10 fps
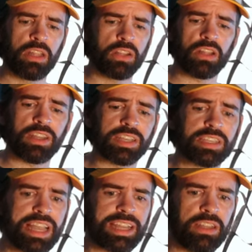not
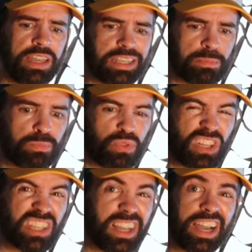exactly as
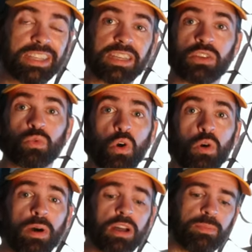precise as a
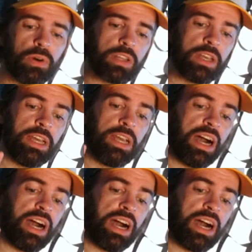robot, but